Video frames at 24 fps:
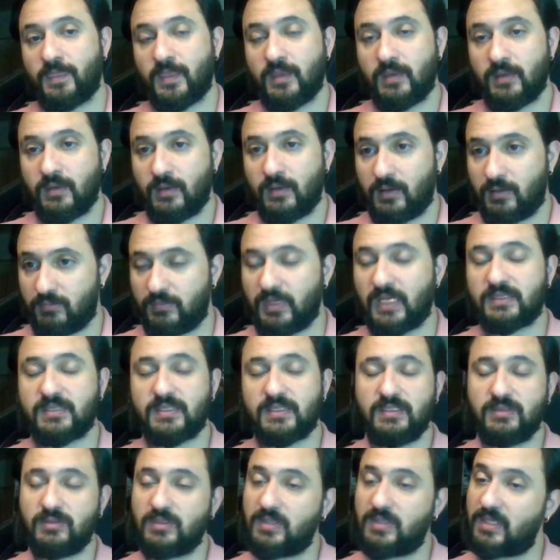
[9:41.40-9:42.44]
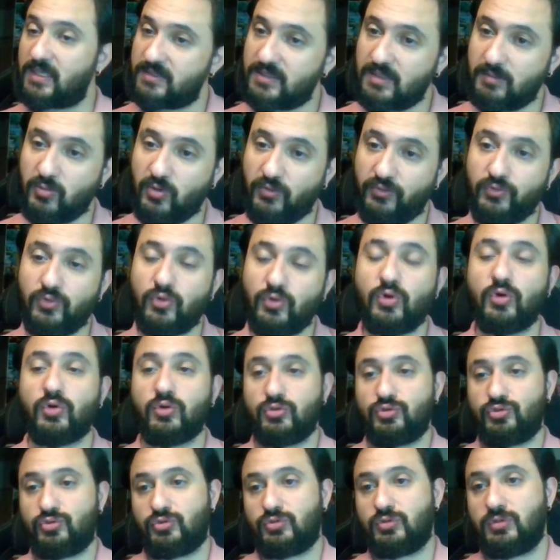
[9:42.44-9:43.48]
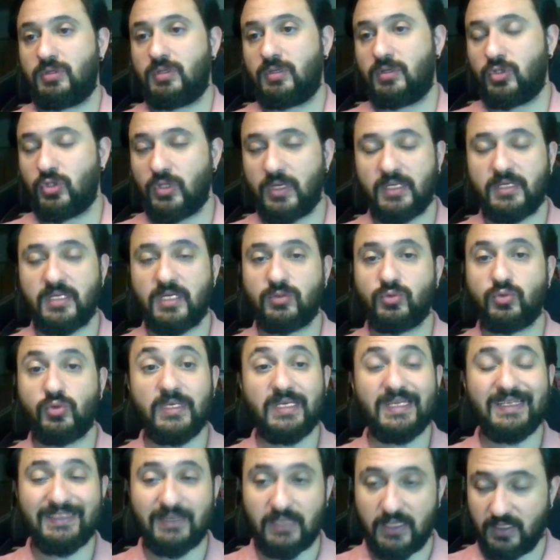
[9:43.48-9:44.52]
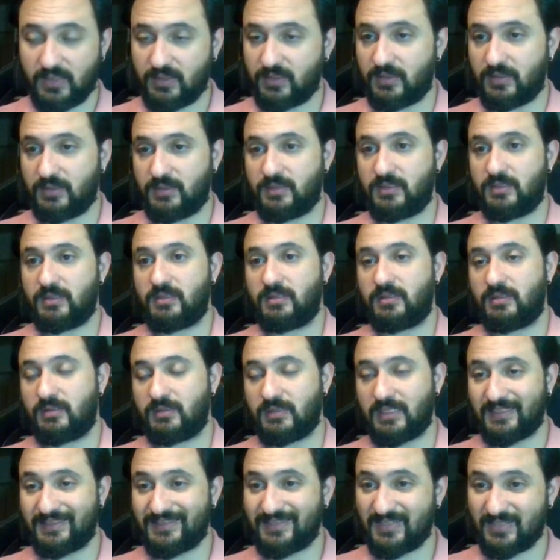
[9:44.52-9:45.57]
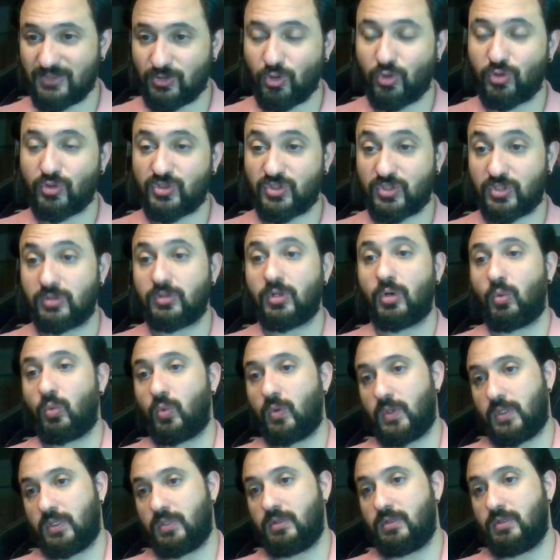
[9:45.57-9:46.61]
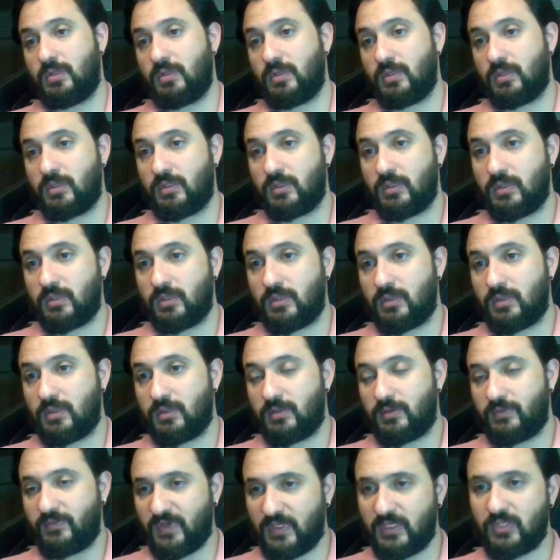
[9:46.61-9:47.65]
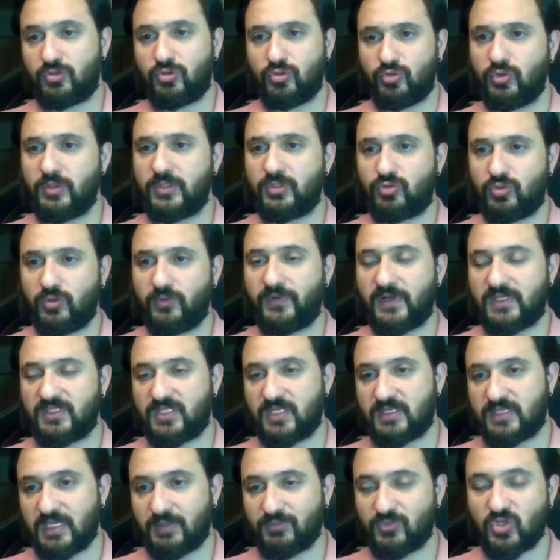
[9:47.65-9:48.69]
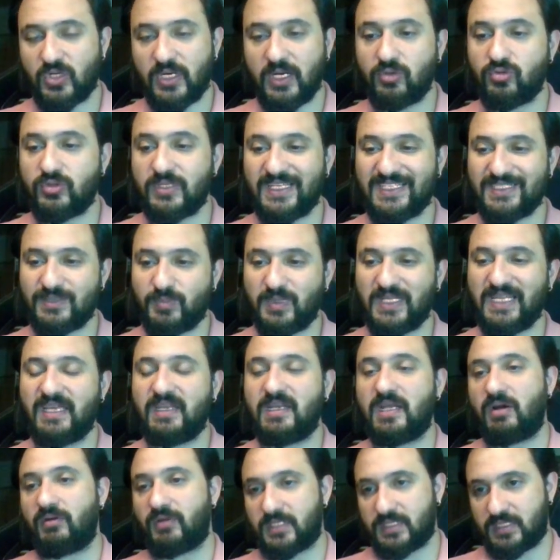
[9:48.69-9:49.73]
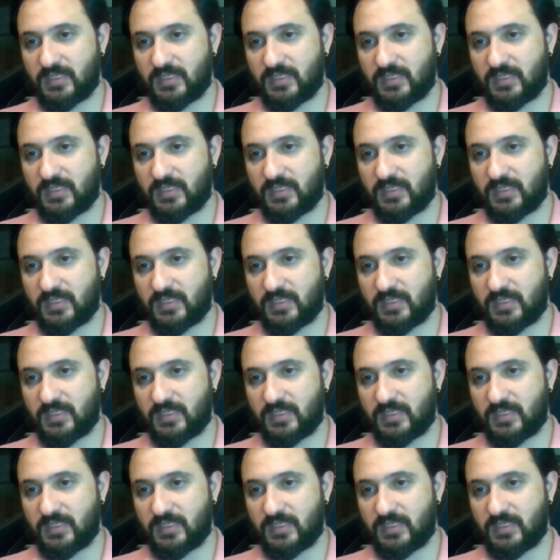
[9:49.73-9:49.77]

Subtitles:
But in the exam, of course, you are not doing like this, not so slow. We need to do it too fast. Just I'm trying to explain everything.